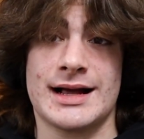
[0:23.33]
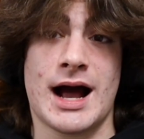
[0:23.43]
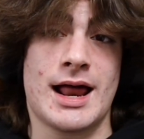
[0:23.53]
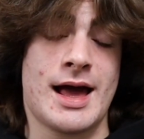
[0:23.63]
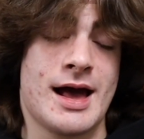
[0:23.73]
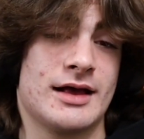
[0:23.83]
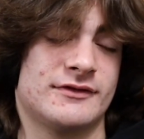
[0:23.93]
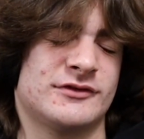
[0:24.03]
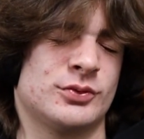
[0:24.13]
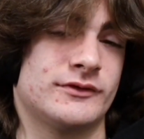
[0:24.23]
got
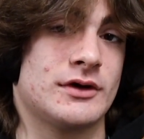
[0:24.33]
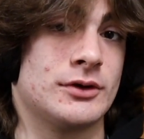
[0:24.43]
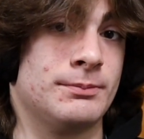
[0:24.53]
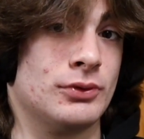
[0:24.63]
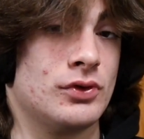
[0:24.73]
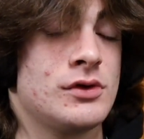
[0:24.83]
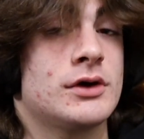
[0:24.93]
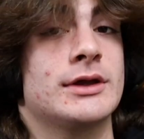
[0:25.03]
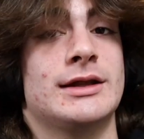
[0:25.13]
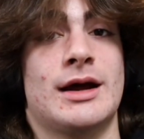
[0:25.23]
asked was how to
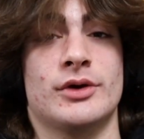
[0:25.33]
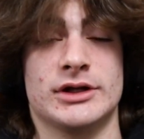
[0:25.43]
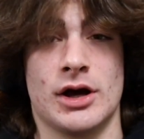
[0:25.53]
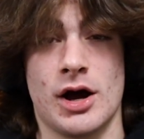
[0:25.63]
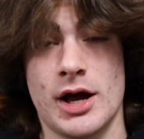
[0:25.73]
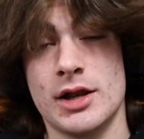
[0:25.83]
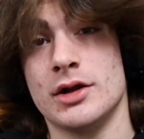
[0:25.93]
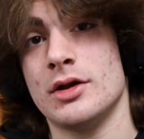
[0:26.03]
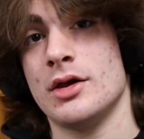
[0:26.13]
bulk and how to cut.